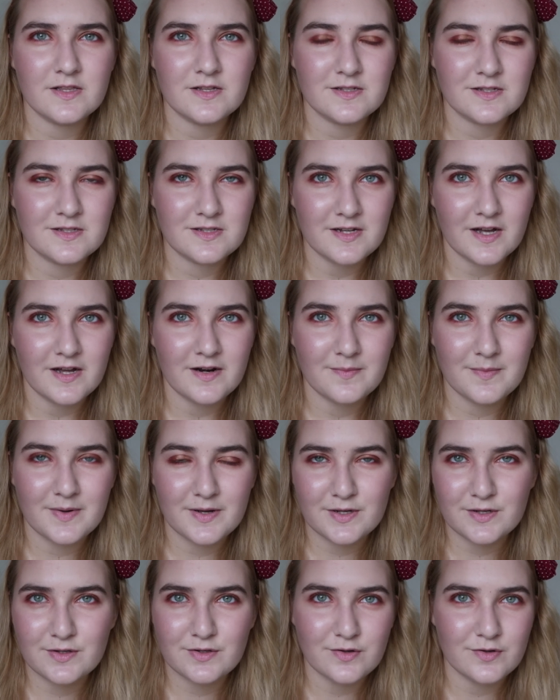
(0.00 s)
This is kind of
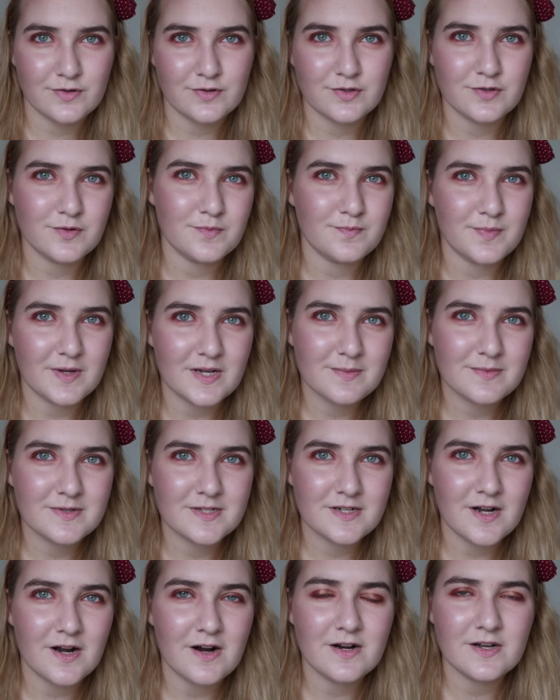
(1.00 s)
my go-to big
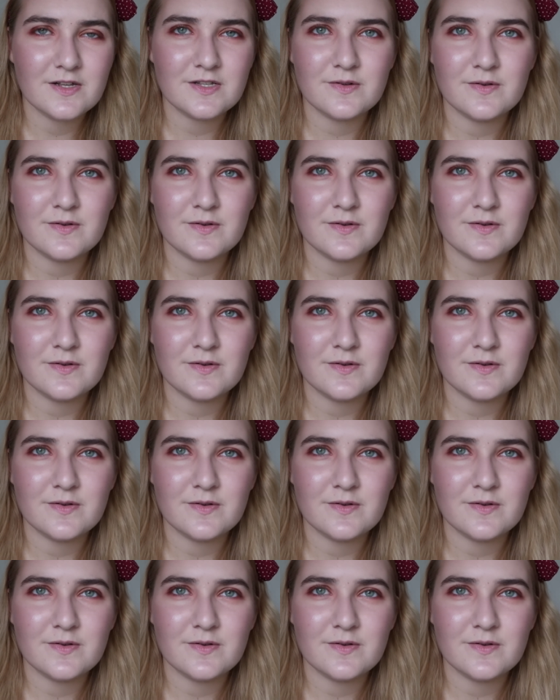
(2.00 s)
mascara.